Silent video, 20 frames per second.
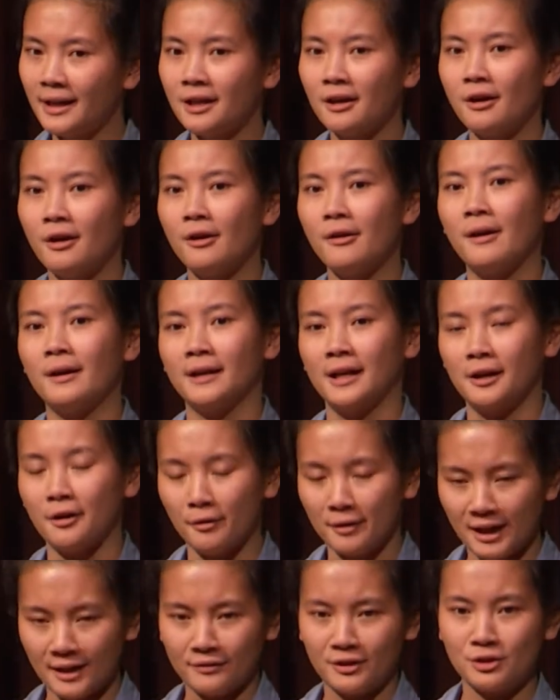I go, and I
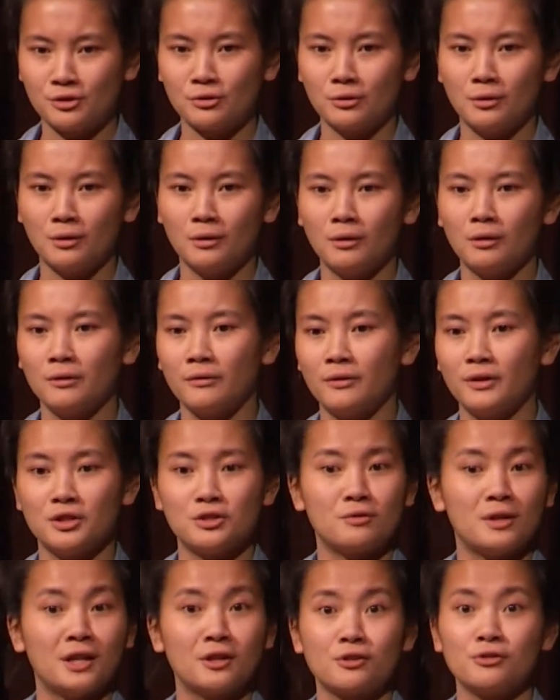don't have control over the
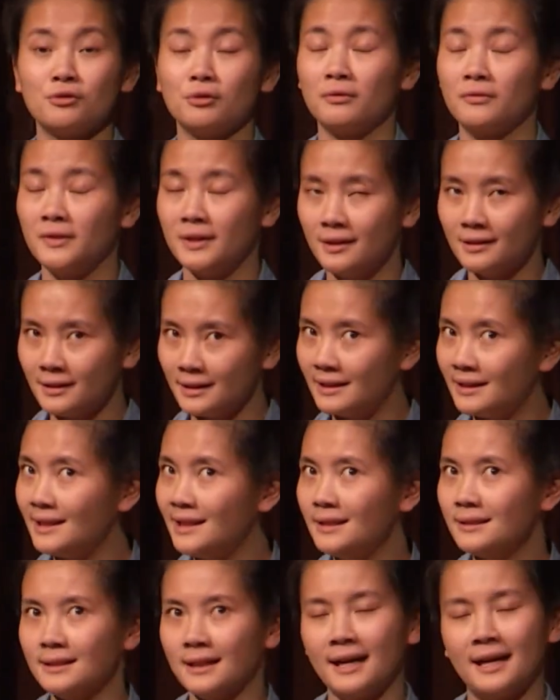strangers who feel a
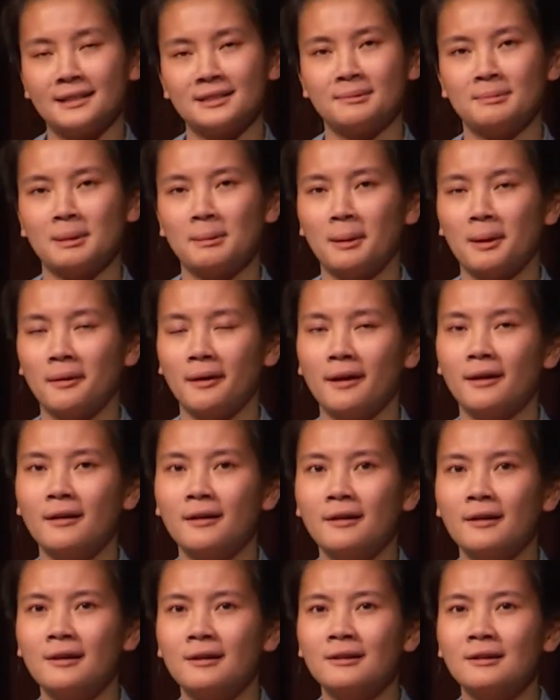need to ask me about it.
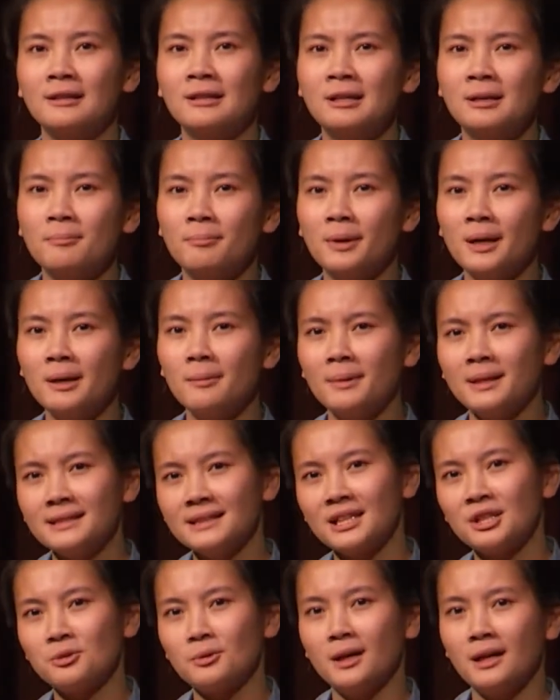But my
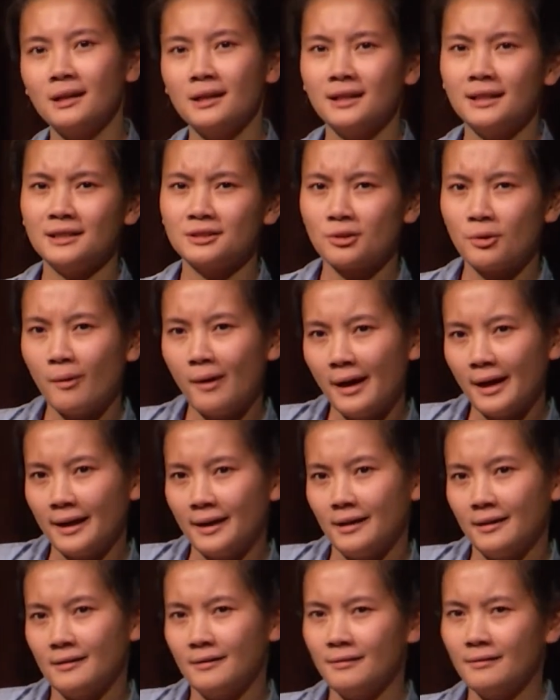sexuality is
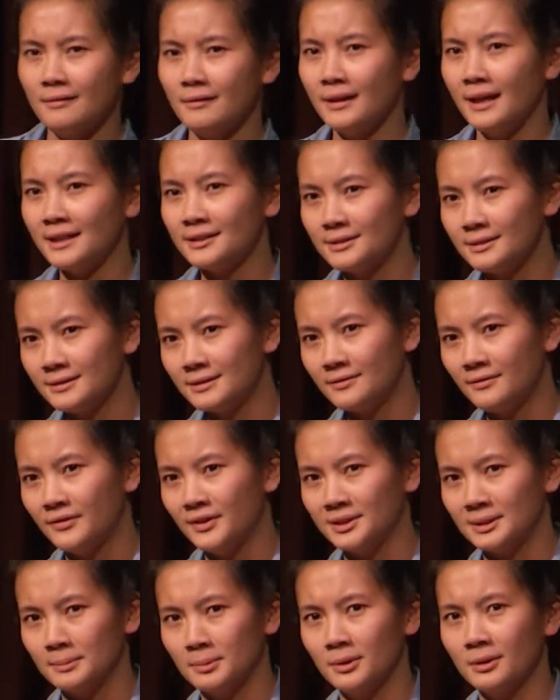quiet, less
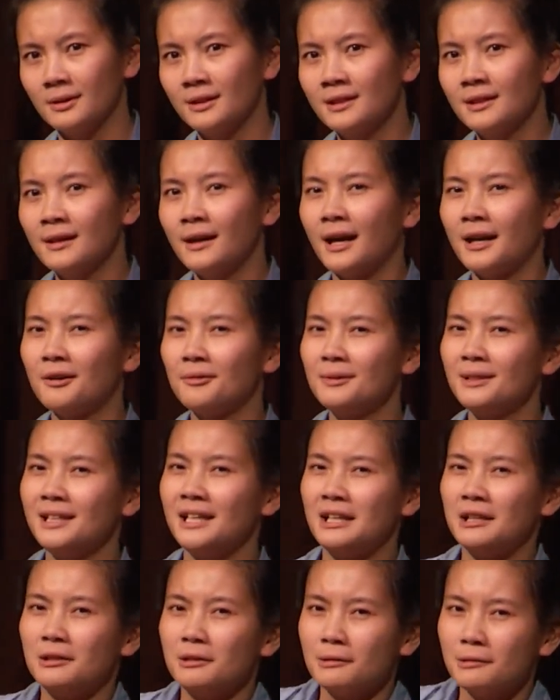visible. I don't
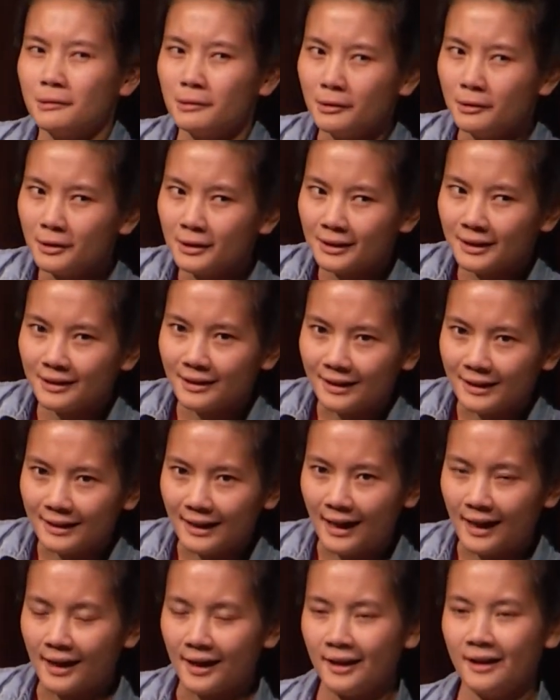really look
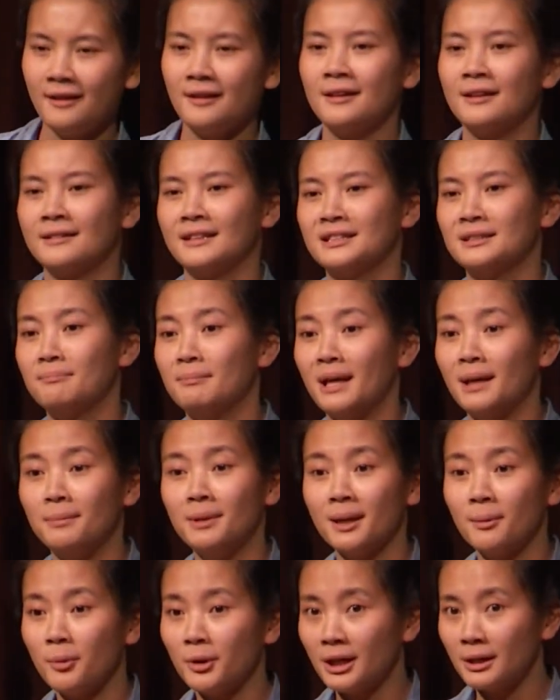gay, unless
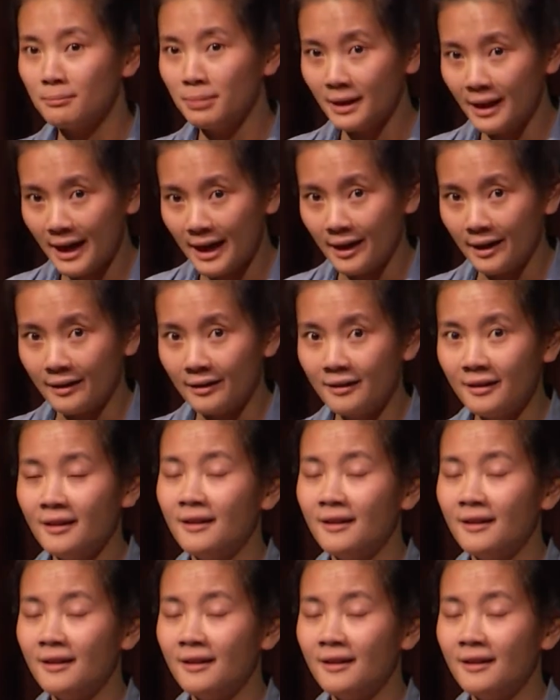maybe I'm wearing plaid.